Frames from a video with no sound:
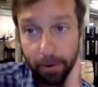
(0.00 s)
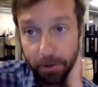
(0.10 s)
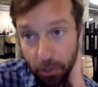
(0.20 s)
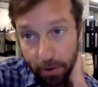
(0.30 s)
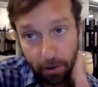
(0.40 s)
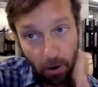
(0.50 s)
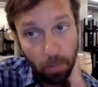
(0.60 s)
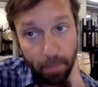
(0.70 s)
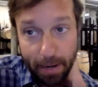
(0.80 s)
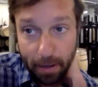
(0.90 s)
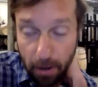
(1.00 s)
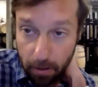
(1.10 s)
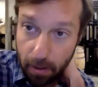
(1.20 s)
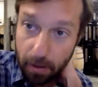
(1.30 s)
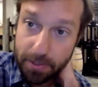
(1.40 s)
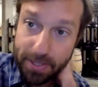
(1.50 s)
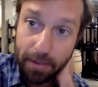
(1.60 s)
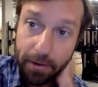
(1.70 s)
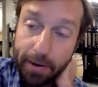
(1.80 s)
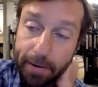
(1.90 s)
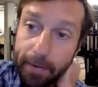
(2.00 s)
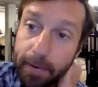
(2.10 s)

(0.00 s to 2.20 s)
Chard are all made in our cellar here.